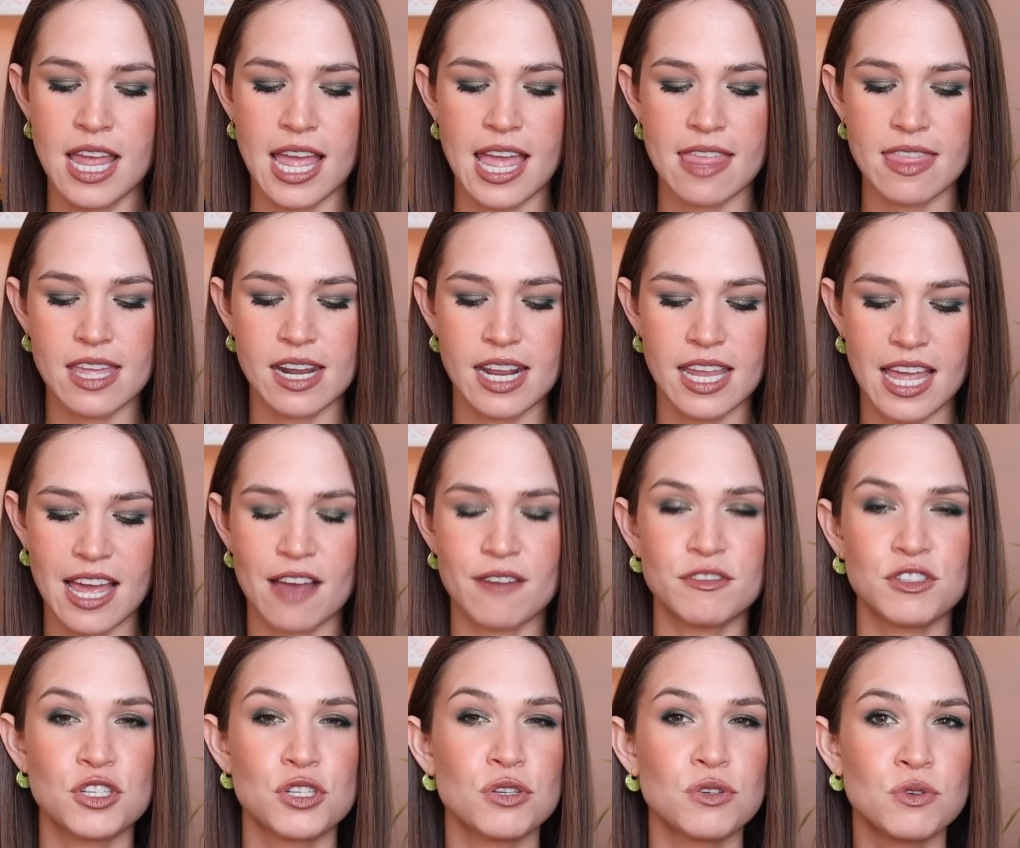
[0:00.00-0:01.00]
And then I
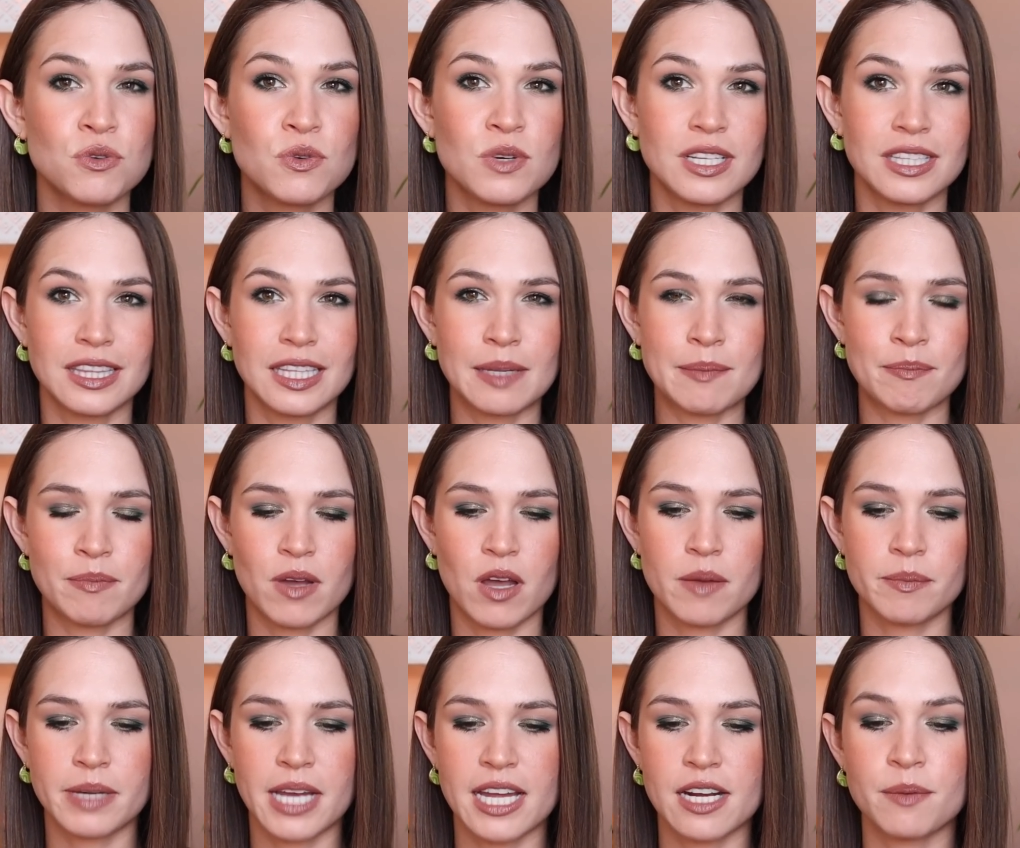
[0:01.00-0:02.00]
have two lip
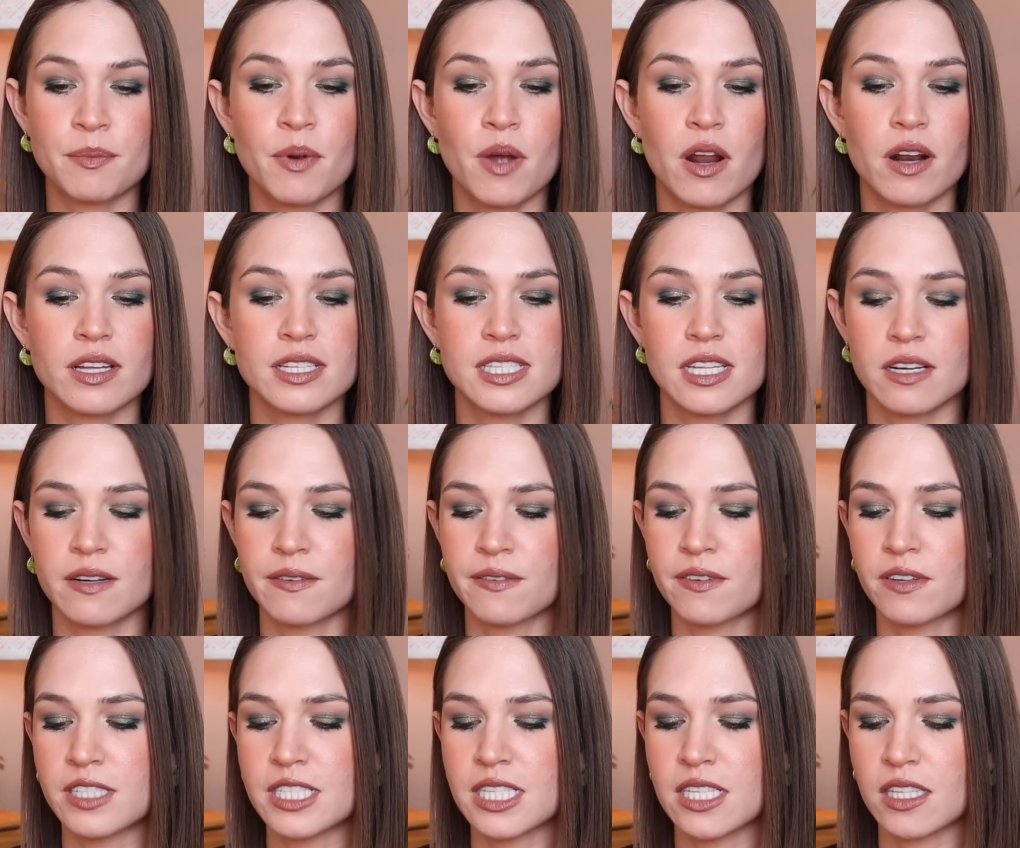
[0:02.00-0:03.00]
balm kind of products that I've
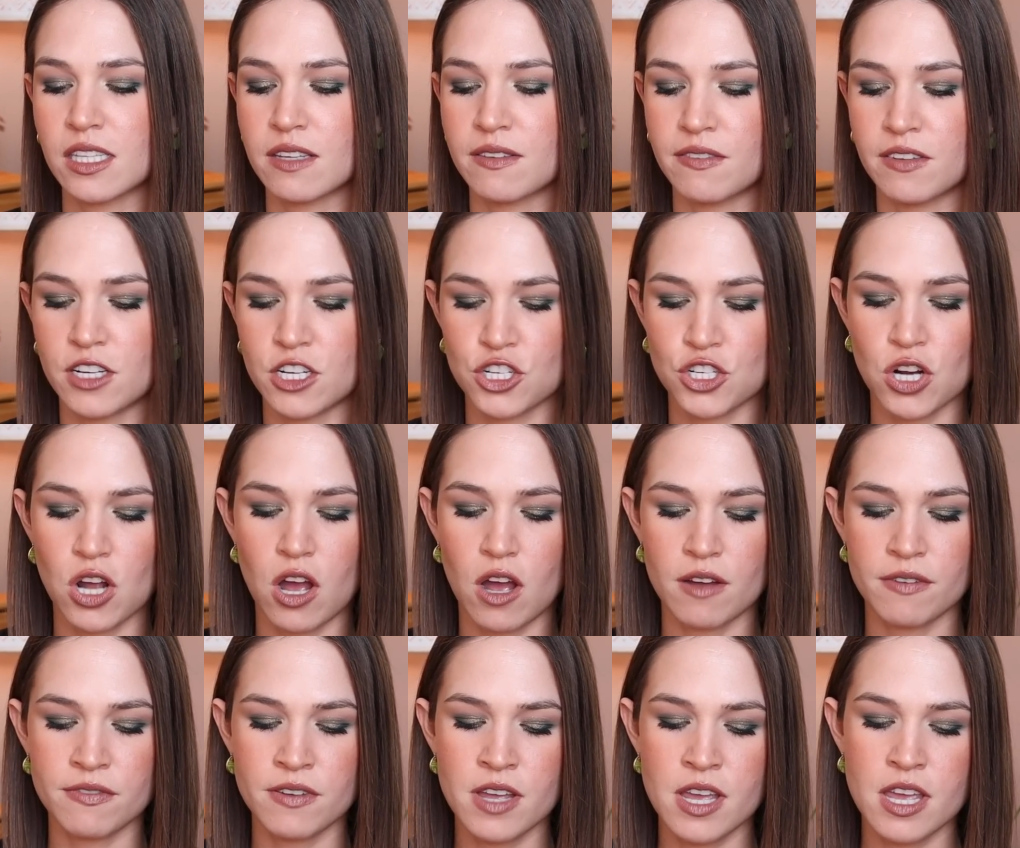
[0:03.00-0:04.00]
recently finished
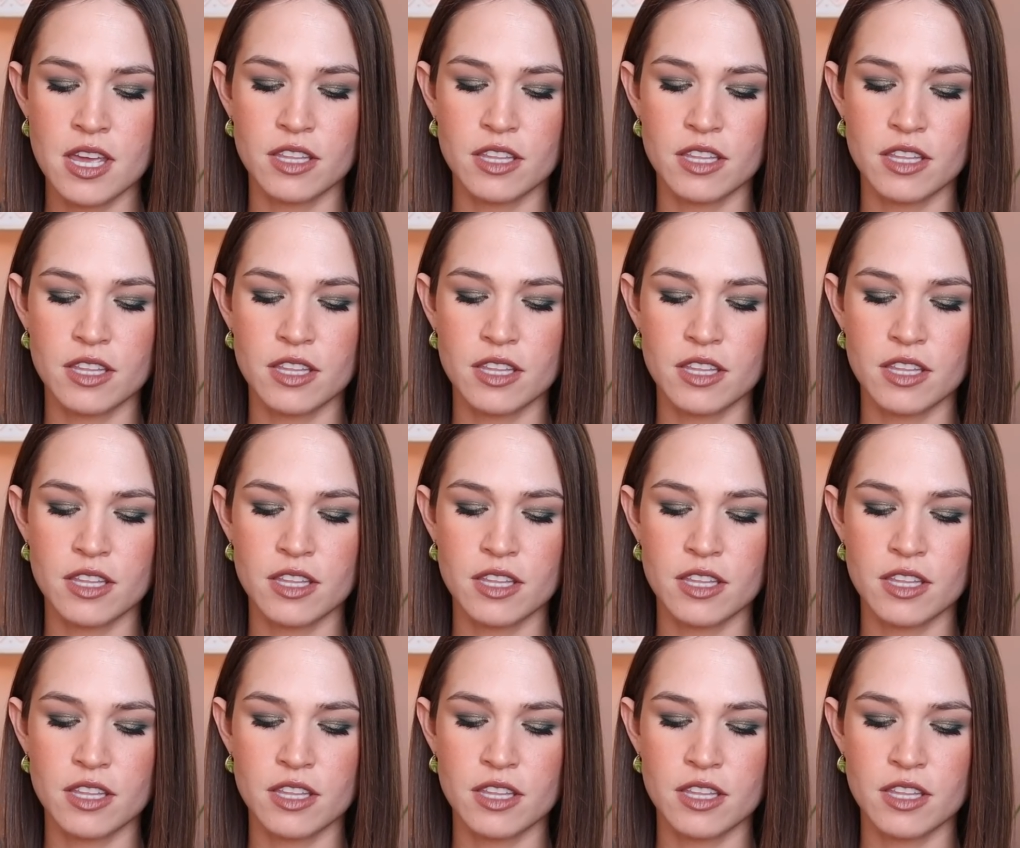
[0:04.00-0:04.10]
off.